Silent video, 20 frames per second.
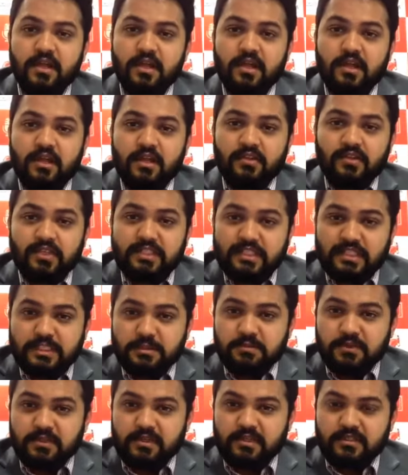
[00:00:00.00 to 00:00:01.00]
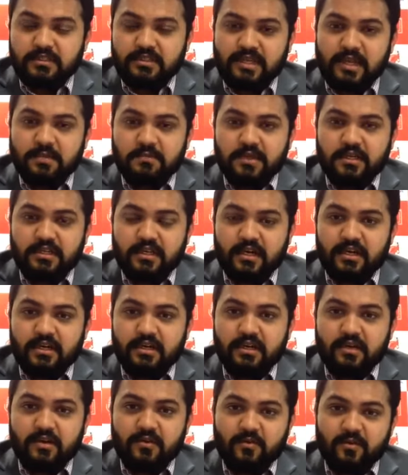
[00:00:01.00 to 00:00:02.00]
This experience can be done
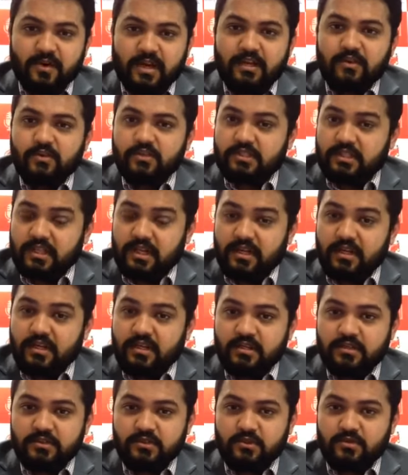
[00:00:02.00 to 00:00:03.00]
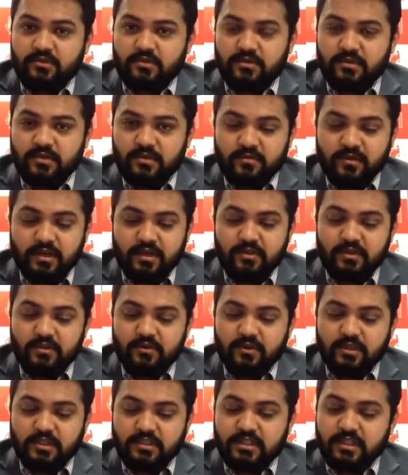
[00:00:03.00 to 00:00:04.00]
while you're studying. So when you're
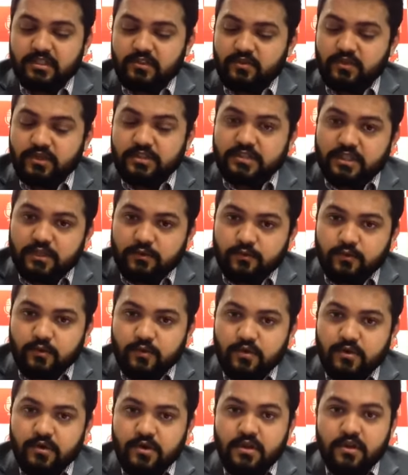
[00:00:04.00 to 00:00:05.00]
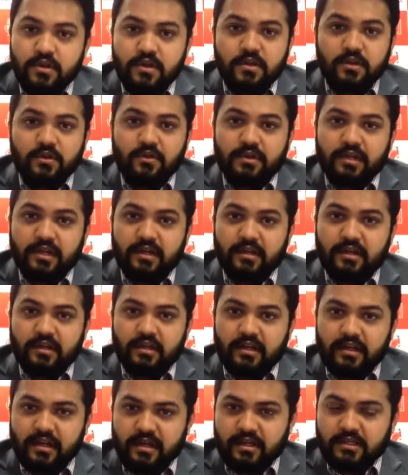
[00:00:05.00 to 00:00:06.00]
doing SAT 3, SAT 4, you can
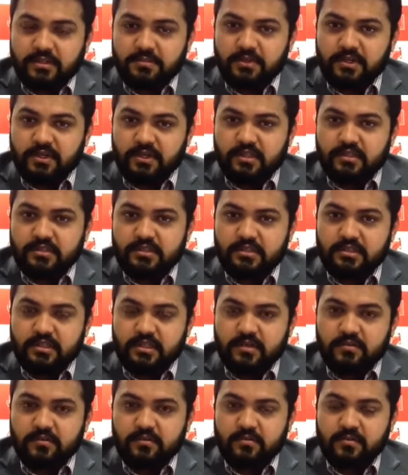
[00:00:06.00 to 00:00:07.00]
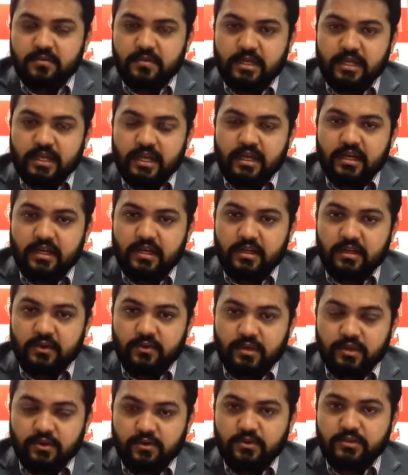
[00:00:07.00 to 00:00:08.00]
get experience and you
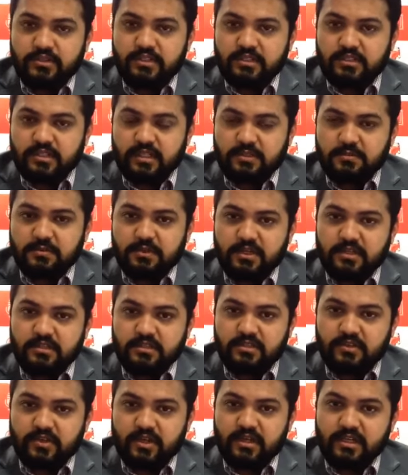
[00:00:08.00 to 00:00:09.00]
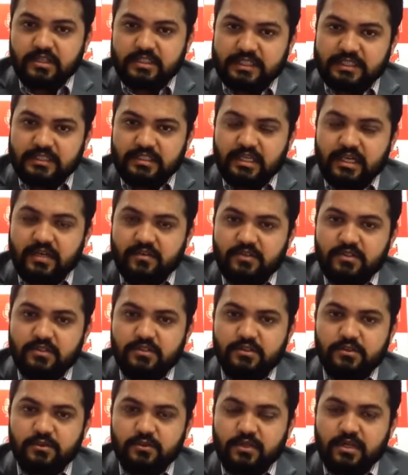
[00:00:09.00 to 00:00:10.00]
can use this experience 360 hours
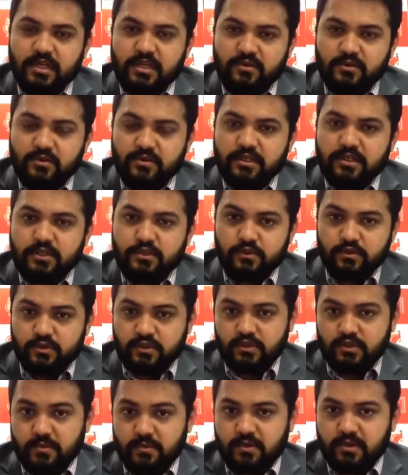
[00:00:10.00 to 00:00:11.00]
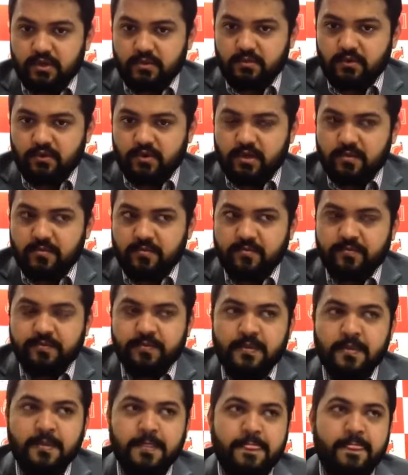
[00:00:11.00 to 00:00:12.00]
to enroll into the job program.
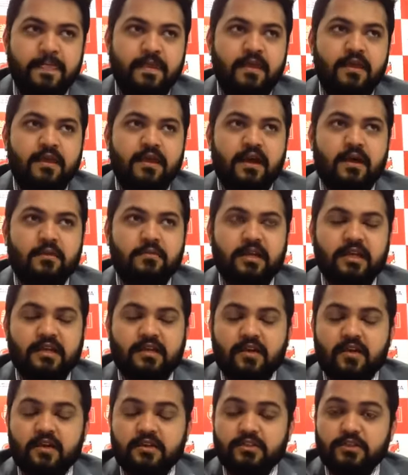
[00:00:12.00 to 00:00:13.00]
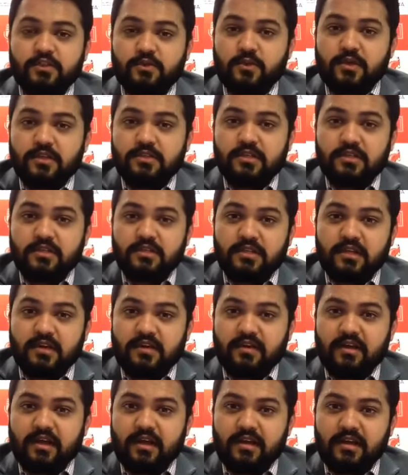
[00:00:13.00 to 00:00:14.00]
In current situation, TRA
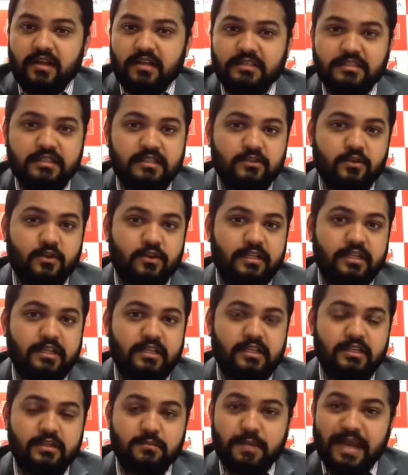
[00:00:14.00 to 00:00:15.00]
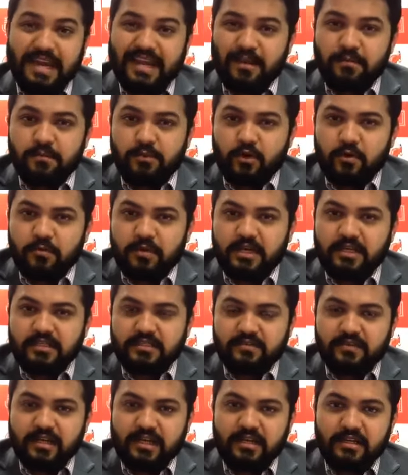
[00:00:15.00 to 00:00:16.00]
guideline says only paid employment is
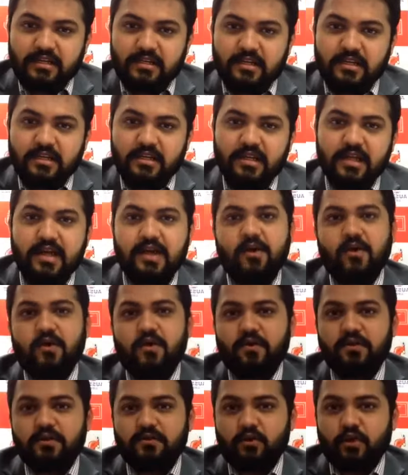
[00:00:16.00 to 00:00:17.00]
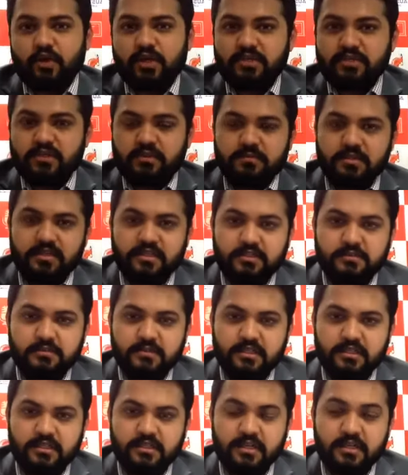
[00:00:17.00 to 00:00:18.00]
valid or the vocational
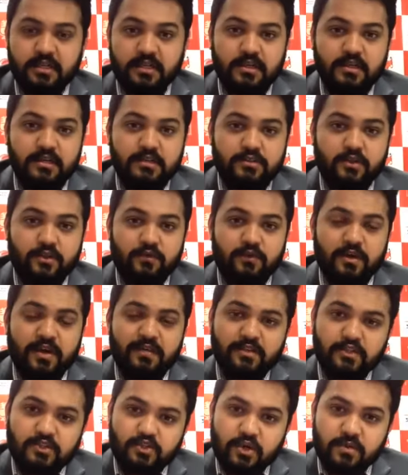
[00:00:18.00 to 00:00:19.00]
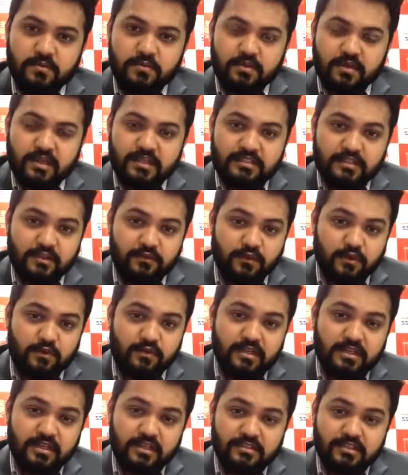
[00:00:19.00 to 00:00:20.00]
placement. So if you have a job, let's say if you're
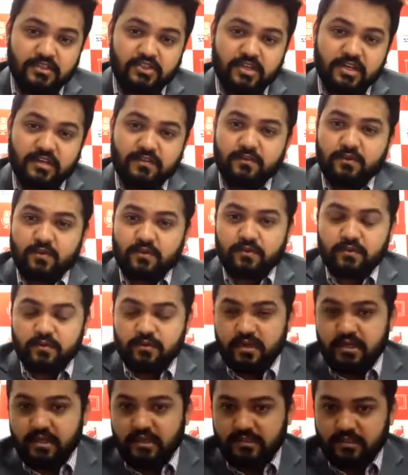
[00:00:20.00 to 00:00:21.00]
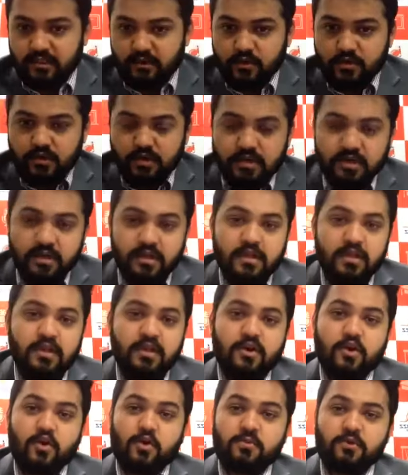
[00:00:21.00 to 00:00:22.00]
working as a chef or if you're working as a cook
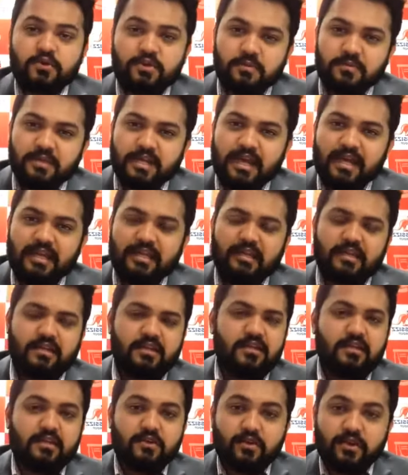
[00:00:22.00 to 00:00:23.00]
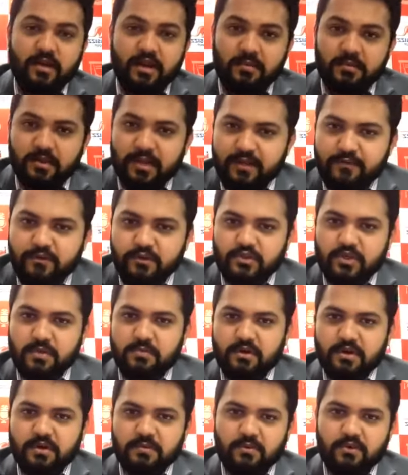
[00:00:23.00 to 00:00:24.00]
or motor mechanic, you can apply for job
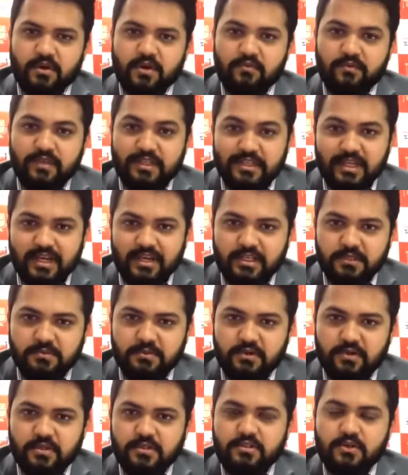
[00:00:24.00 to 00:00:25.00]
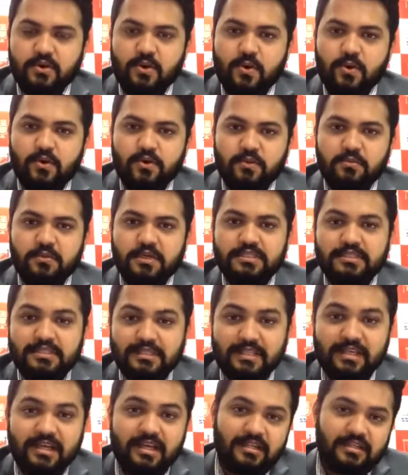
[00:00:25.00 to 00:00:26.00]
ready program with that experience, or you must
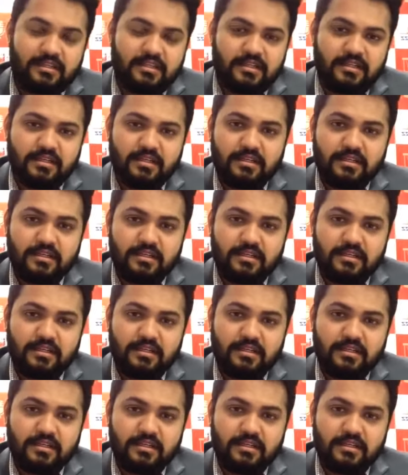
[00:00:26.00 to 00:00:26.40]
get the